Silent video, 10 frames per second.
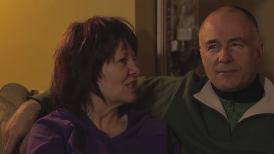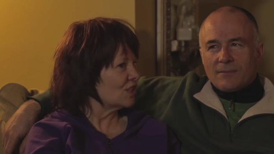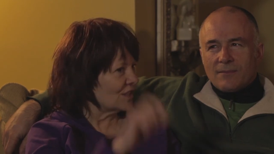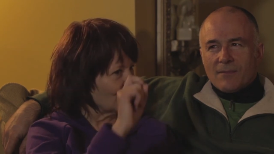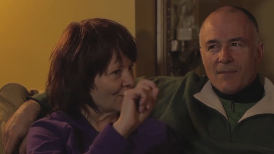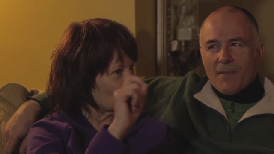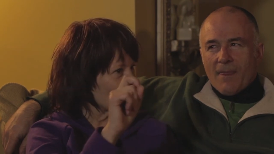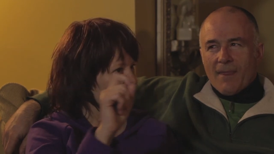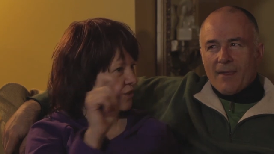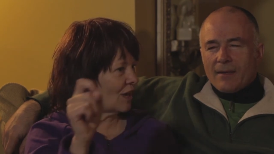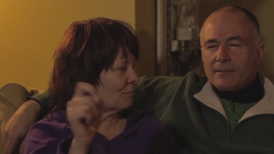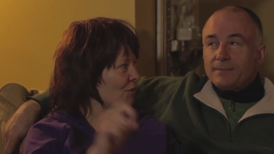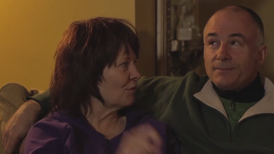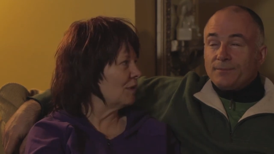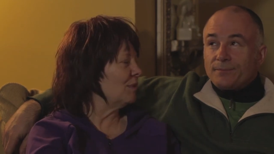Speaker 1: is the first top
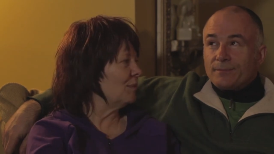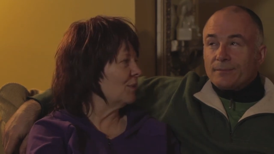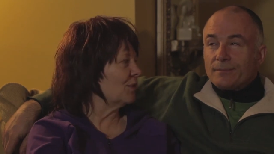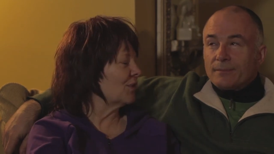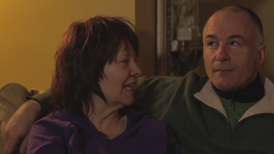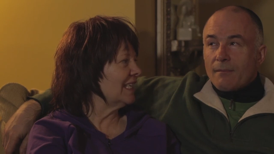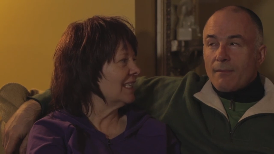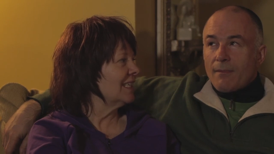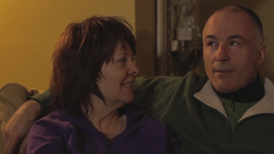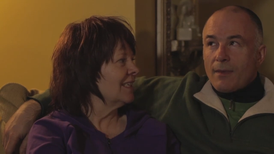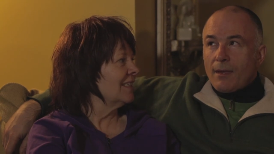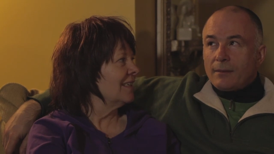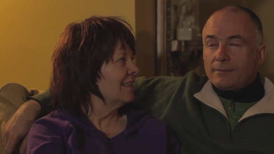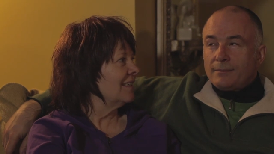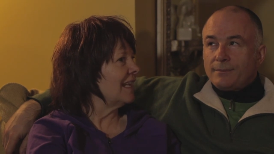three people, right?
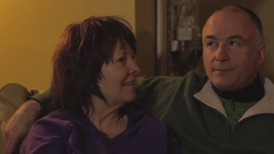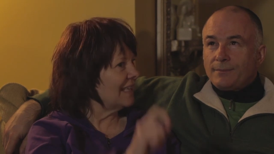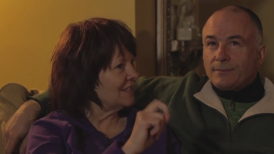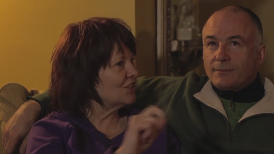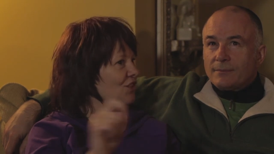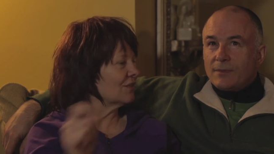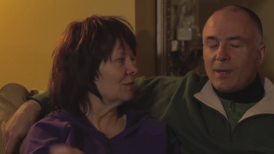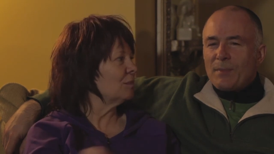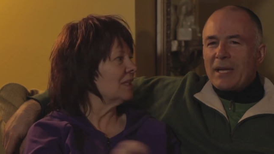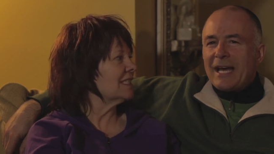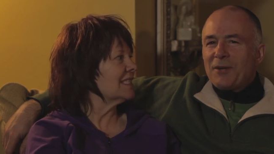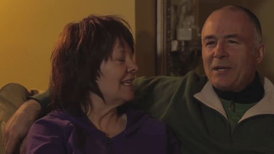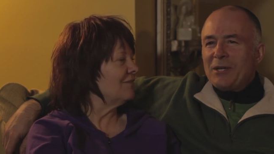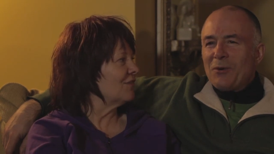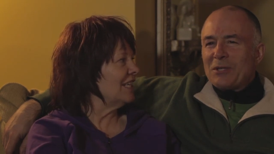And they deserve it. Yeah, but how do
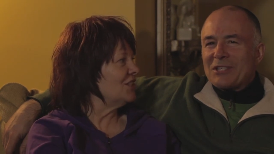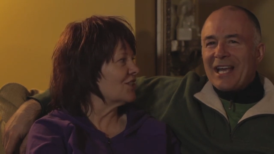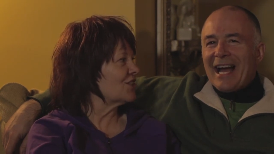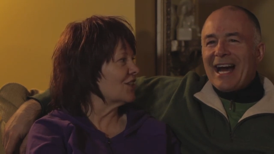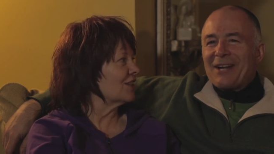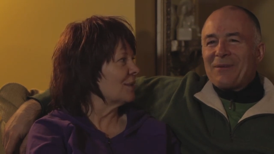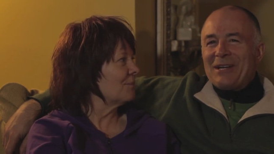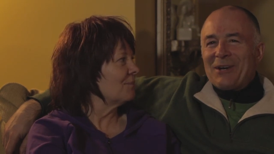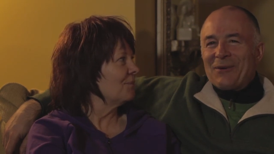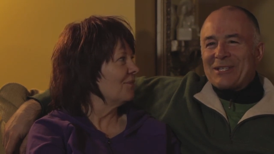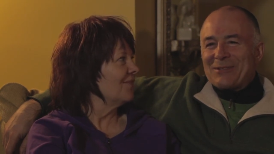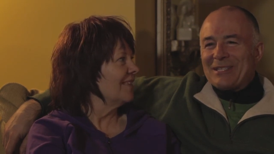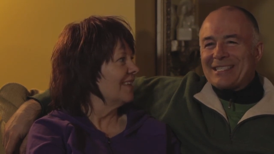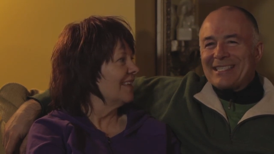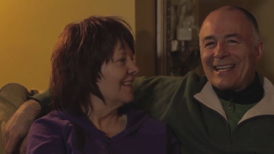we know registered. Which, how do we know which
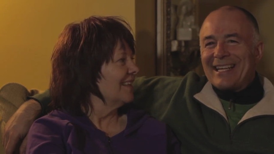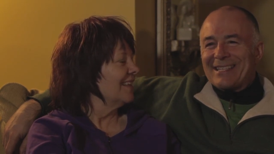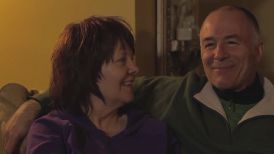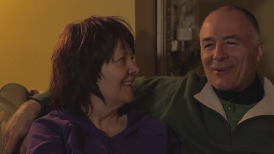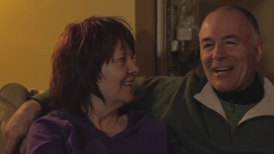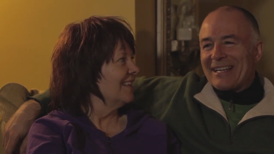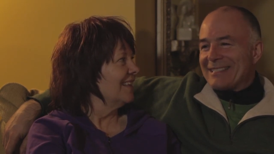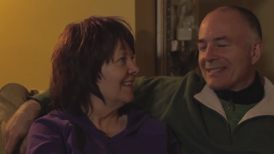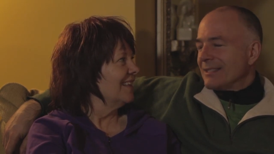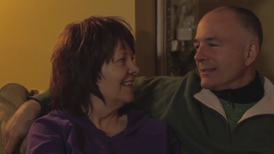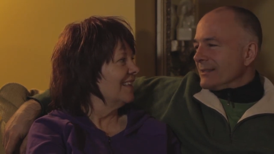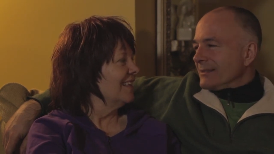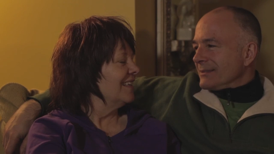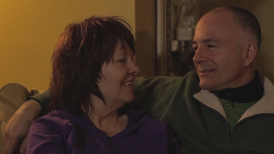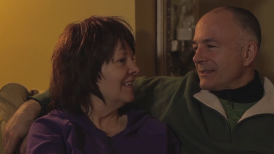one's going
Speaker 2: to get the prize?
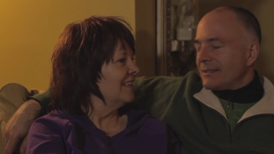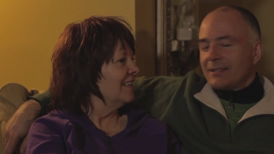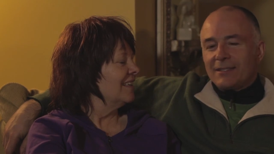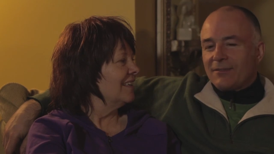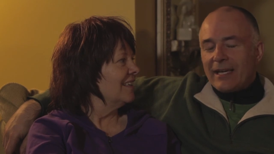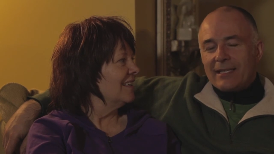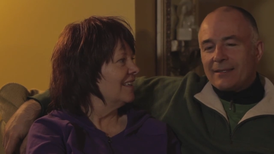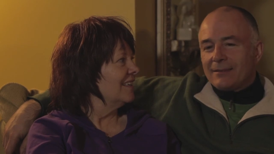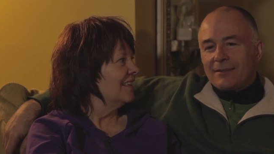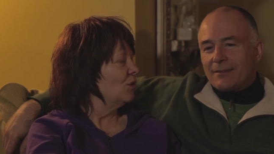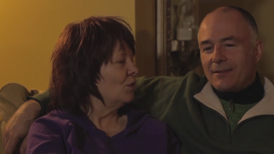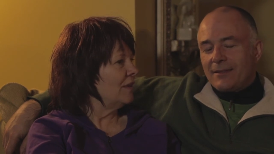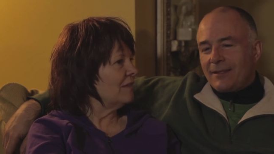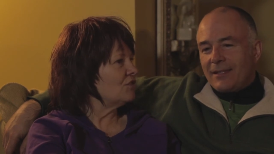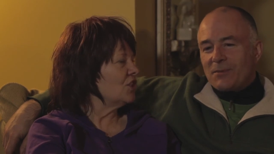Who's going to divide it? Well, we
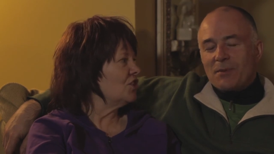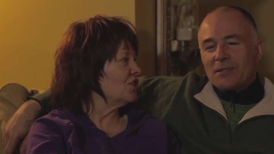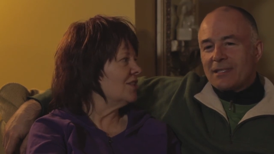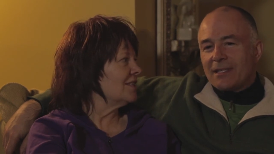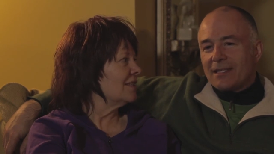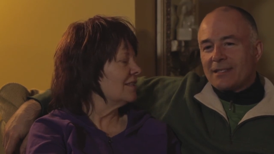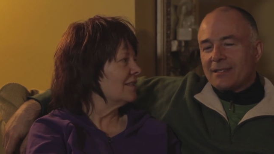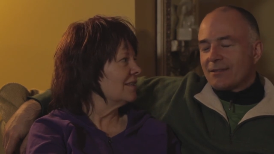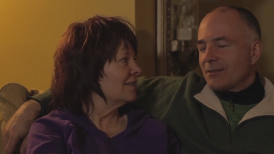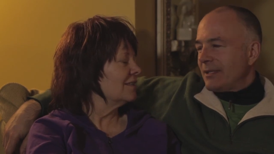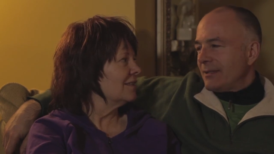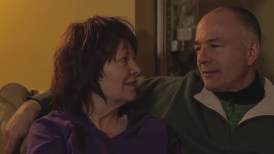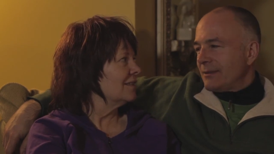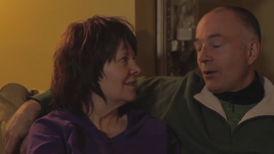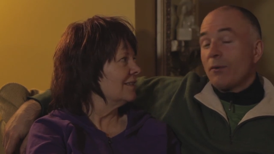have Each judges. person gets three hundred.
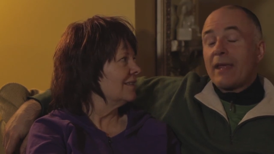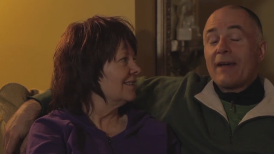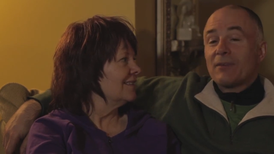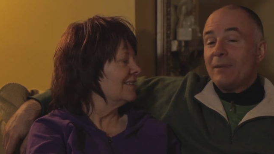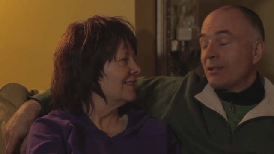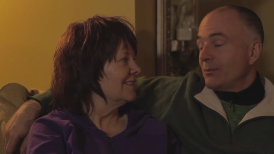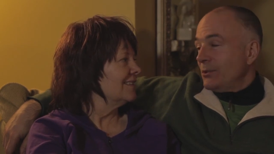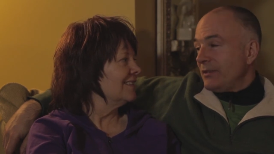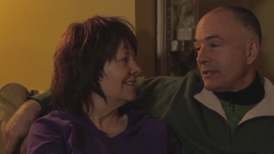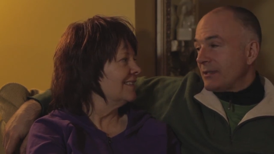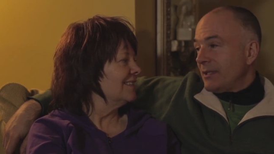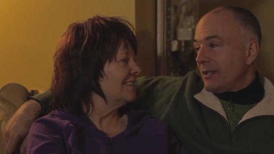Oh, they have to make their movies.